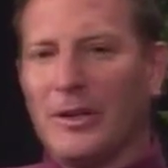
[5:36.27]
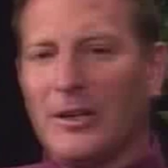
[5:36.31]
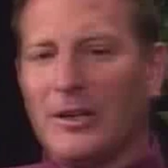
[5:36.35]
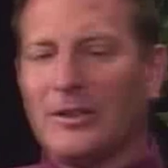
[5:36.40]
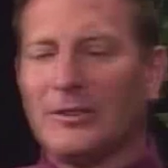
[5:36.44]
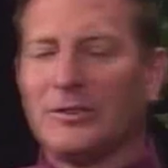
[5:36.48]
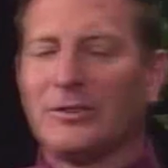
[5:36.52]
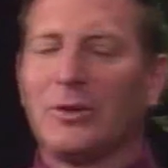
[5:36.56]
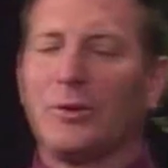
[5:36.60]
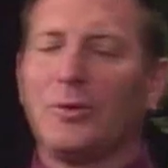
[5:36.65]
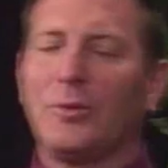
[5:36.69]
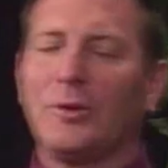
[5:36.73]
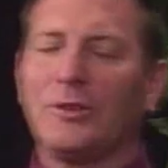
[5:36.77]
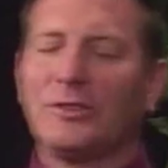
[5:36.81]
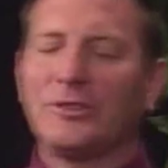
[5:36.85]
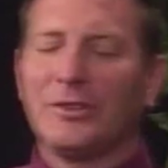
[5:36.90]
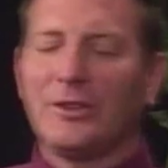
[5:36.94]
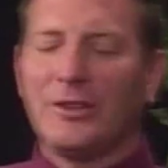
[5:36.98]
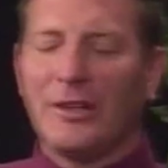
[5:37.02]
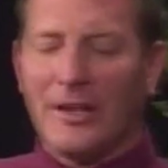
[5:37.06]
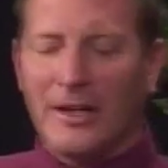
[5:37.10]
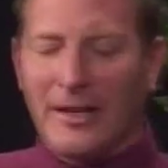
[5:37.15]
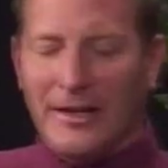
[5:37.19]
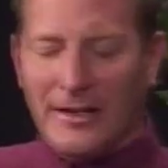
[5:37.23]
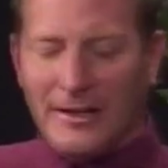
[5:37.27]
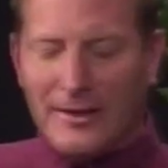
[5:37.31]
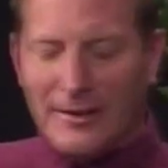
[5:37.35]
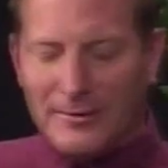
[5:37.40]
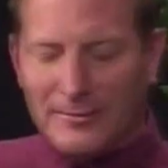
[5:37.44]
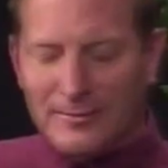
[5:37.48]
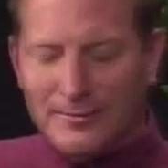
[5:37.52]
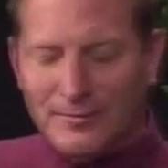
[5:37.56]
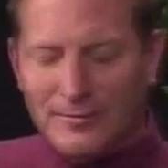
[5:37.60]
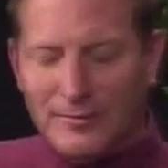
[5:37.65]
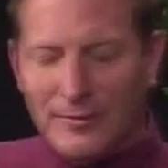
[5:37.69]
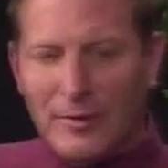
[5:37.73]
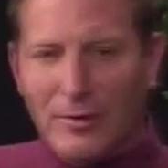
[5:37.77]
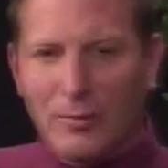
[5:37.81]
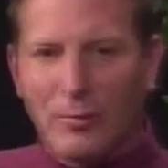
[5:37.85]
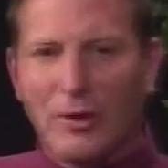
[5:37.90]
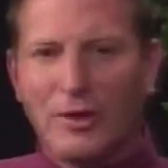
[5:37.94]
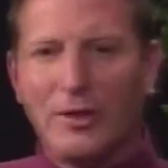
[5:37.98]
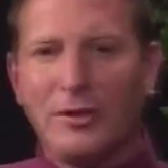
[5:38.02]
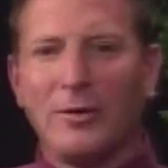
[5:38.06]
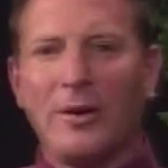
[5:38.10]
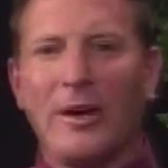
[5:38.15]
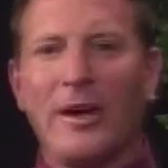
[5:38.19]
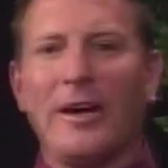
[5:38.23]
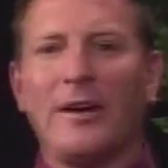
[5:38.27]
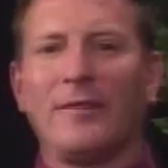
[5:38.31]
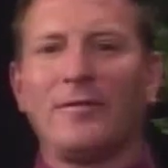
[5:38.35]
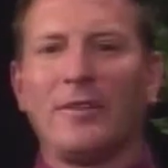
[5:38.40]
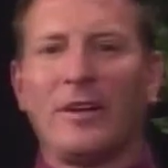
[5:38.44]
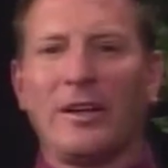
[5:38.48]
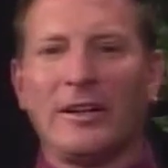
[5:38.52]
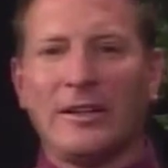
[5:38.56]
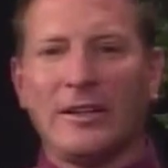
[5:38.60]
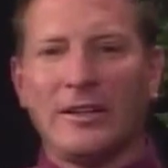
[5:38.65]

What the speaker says: So what's it like when you have like